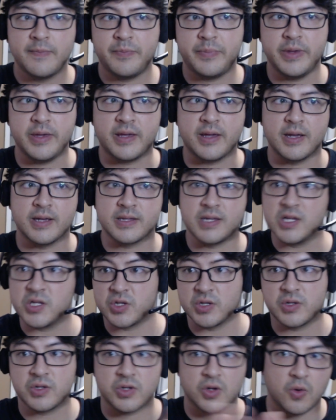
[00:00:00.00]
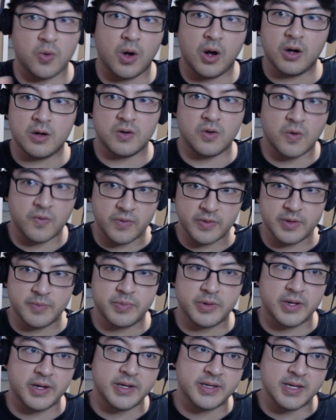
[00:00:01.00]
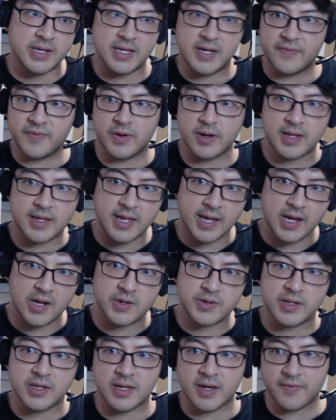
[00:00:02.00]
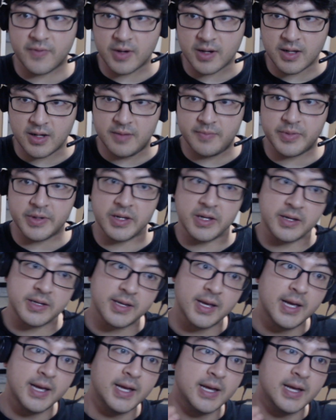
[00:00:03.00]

because it's just so all over the place in different accounts and different companies,